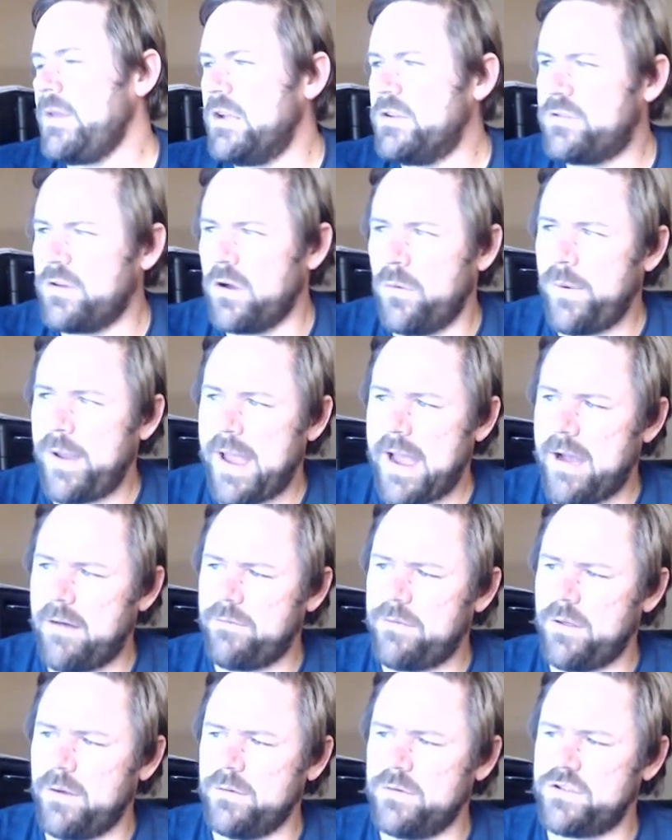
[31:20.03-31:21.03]
So we
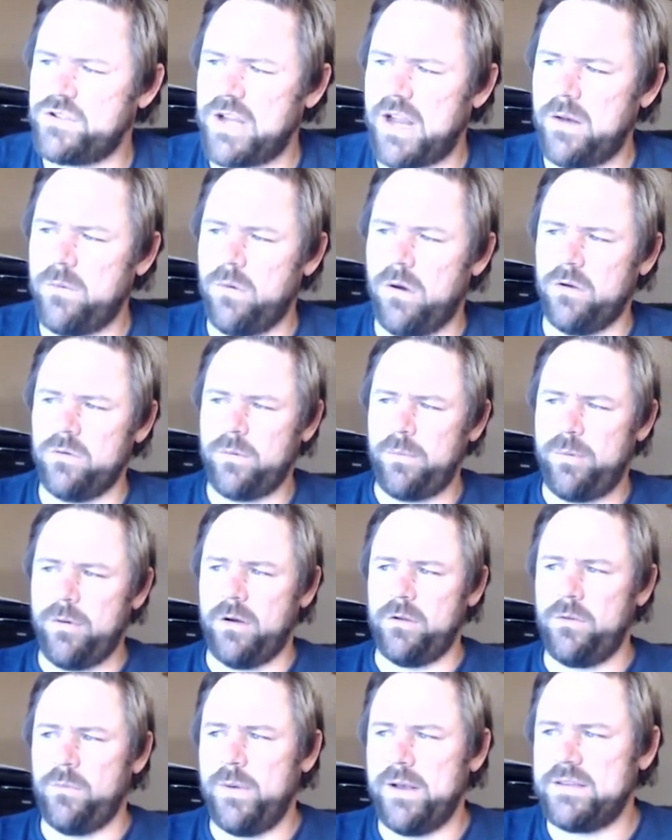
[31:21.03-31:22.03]
have those shade walls we put
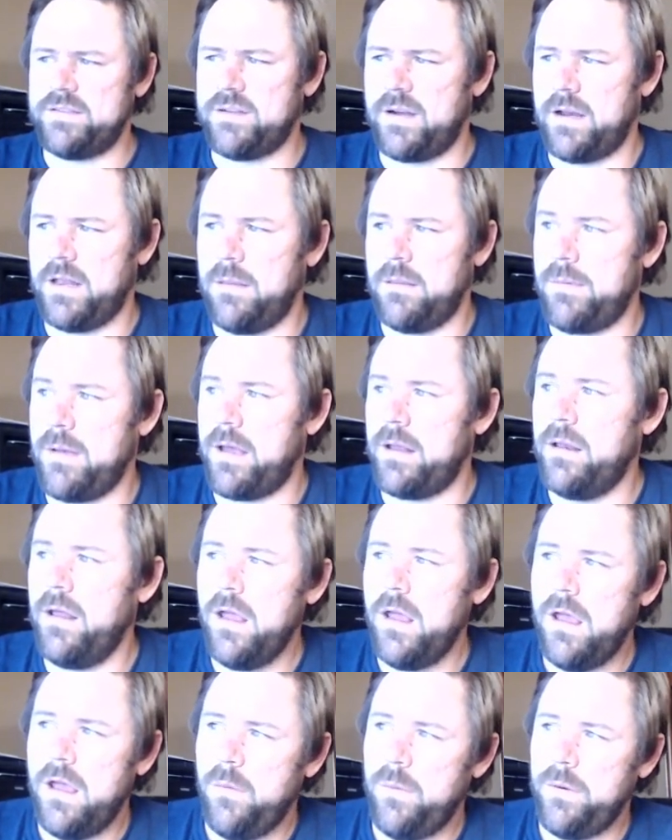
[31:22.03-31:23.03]
on the west side of the bed.
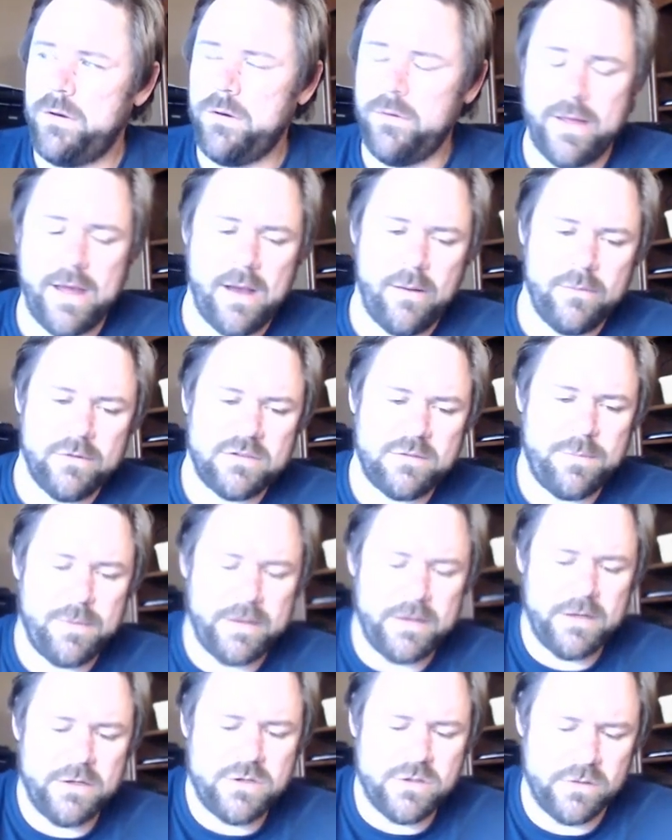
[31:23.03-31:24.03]
We do that with
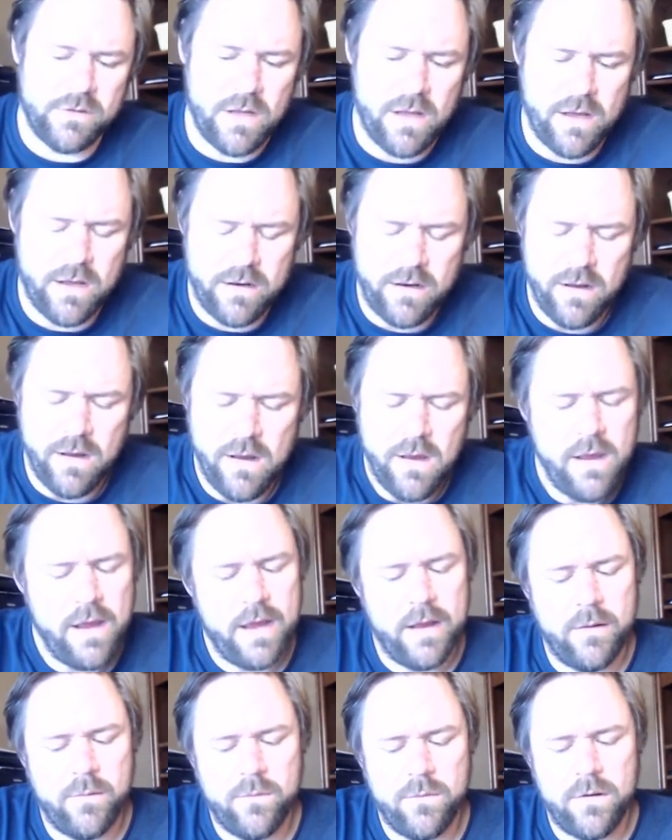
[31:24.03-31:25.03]
spinach a lot,
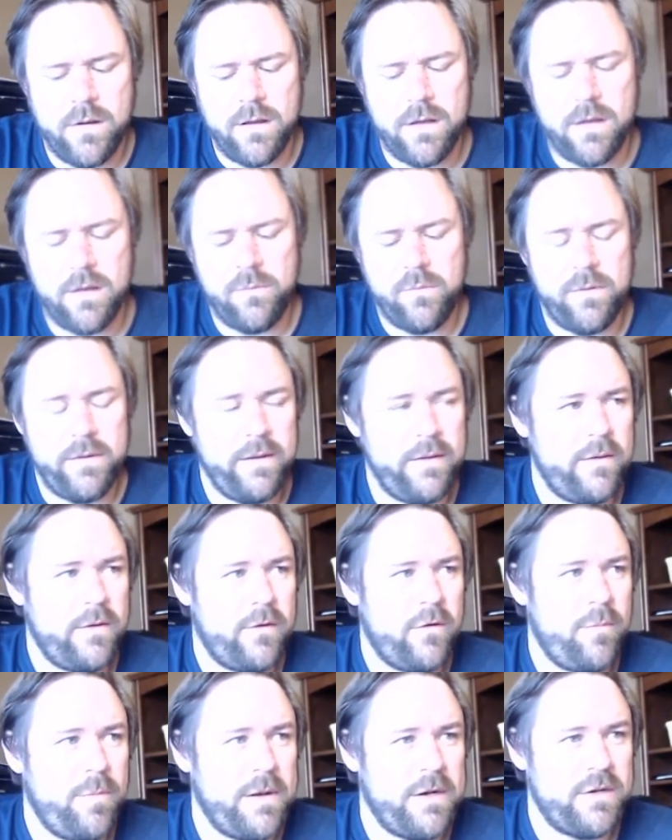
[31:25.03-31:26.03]
and uh, really the
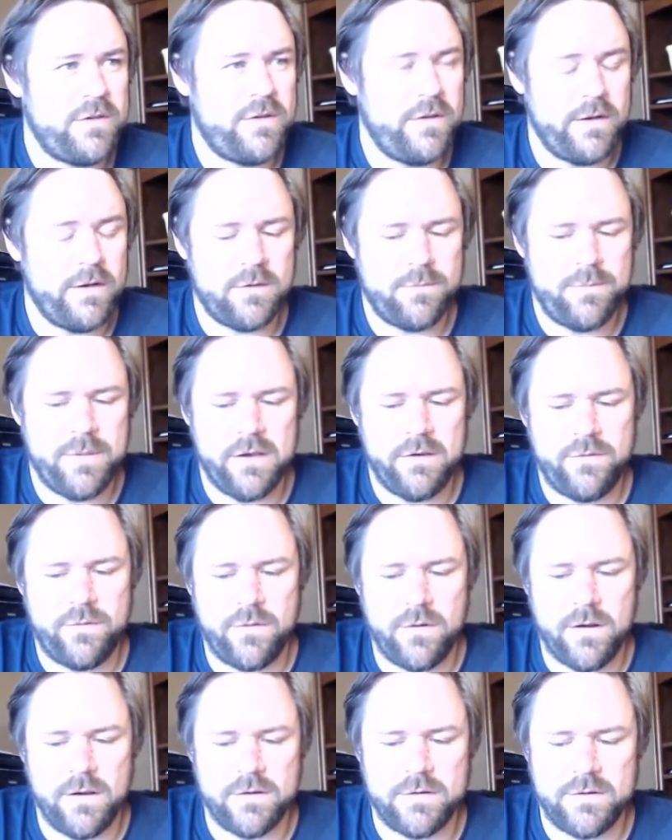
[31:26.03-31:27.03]
spinach that does best
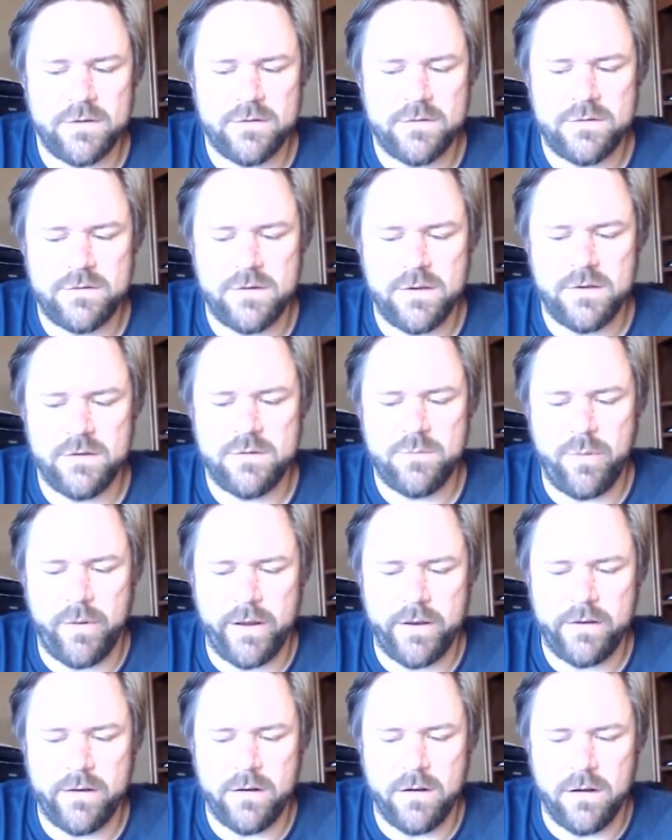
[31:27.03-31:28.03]
for us is is
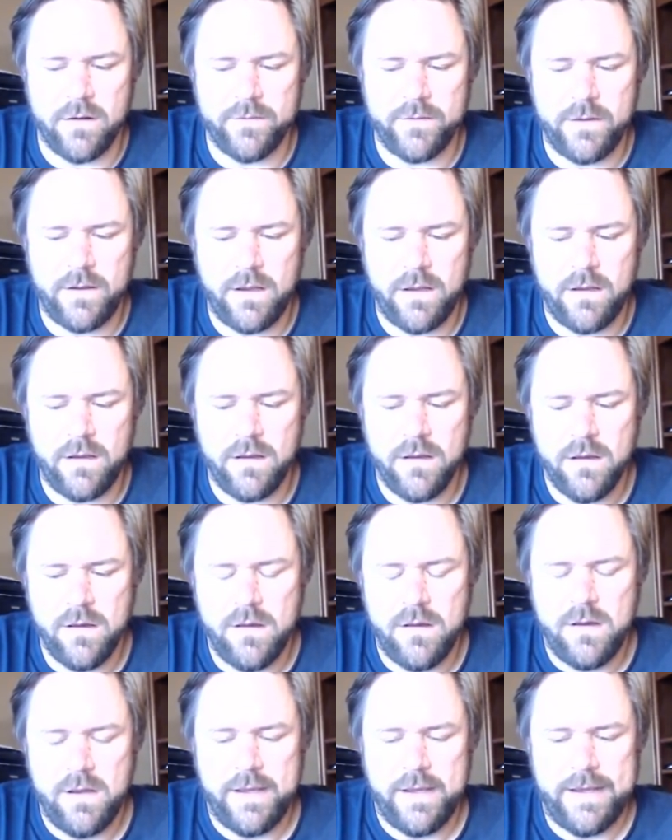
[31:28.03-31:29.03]
planted on the
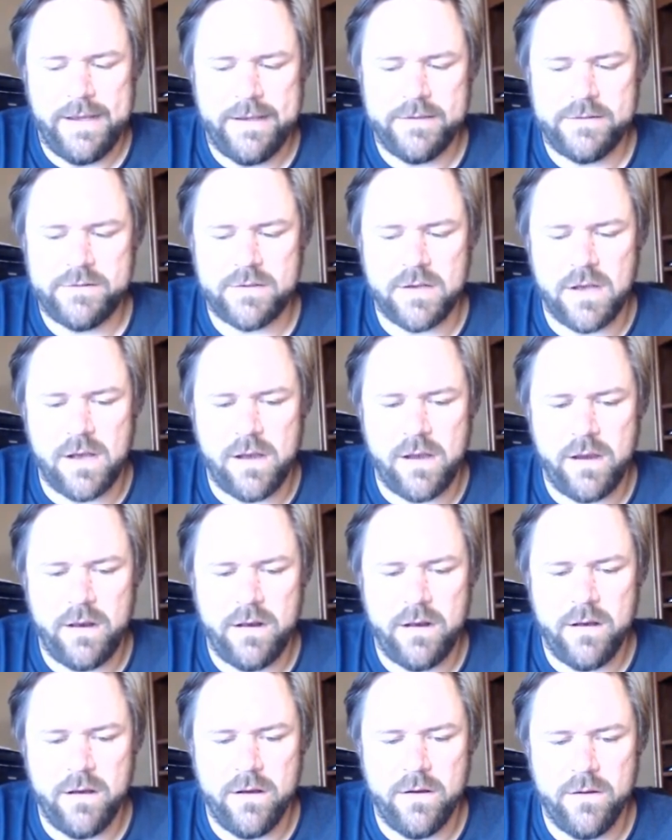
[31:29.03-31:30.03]
east
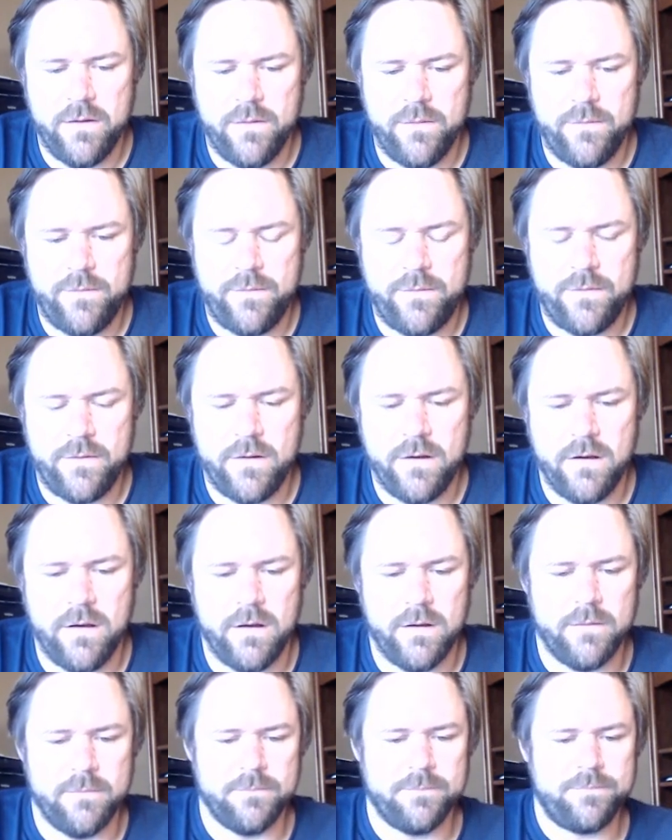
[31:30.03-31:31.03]
side of
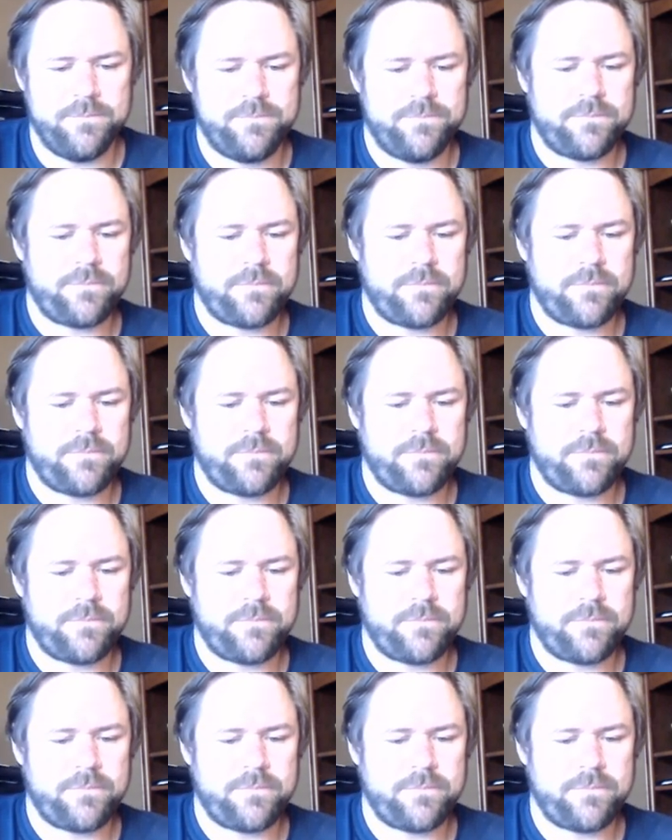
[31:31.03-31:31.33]
um,